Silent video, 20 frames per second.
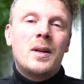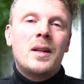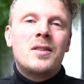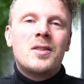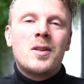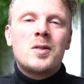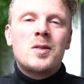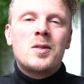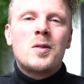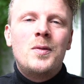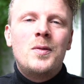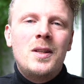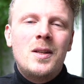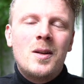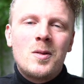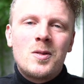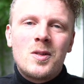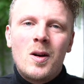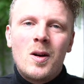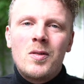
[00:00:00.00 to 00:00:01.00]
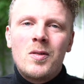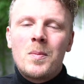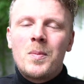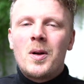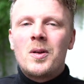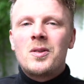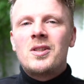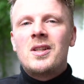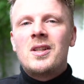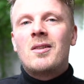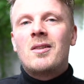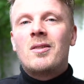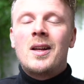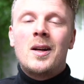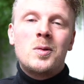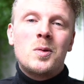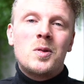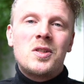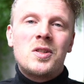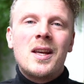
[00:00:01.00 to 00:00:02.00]
created tons of videos over the past year on
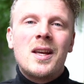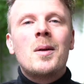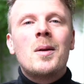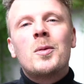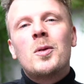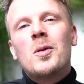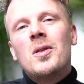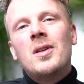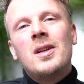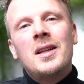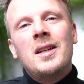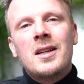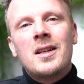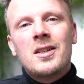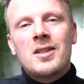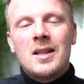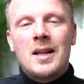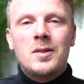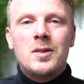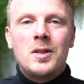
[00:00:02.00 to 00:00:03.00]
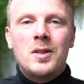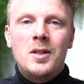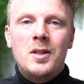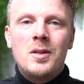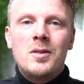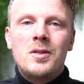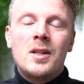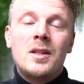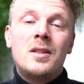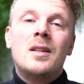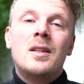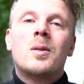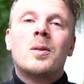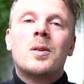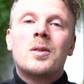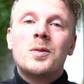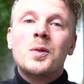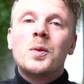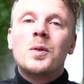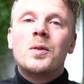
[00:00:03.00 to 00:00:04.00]
how to set up Google Analytics and how to use it in
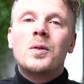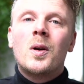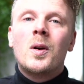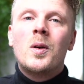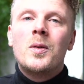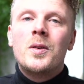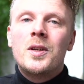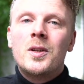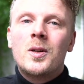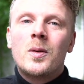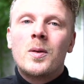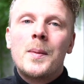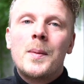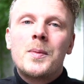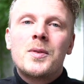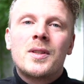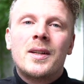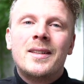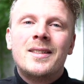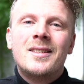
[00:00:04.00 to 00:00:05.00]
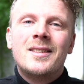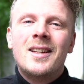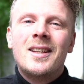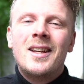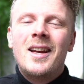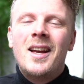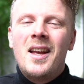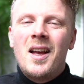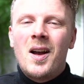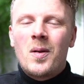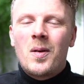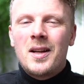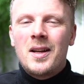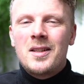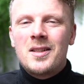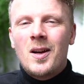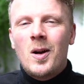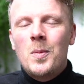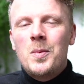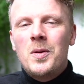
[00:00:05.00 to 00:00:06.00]
order to grow your website. All
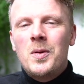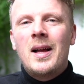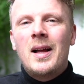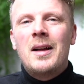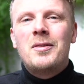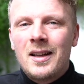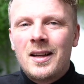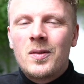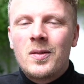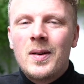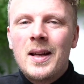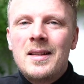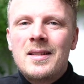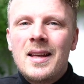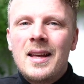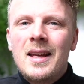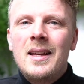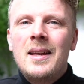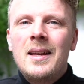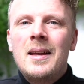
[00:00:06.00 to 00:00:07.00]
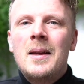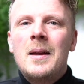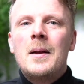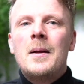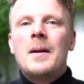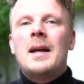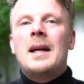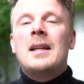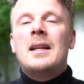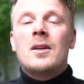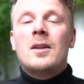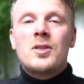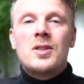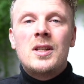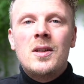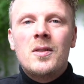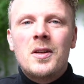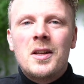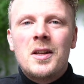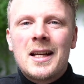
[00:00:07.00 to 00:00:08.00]
right, I hope you have a great day and I'll
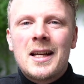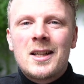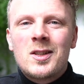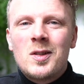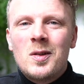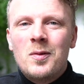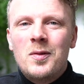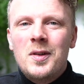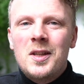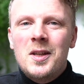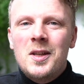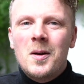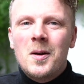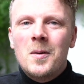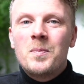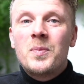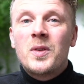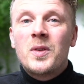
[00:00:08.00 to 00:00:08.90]
see you in the next video.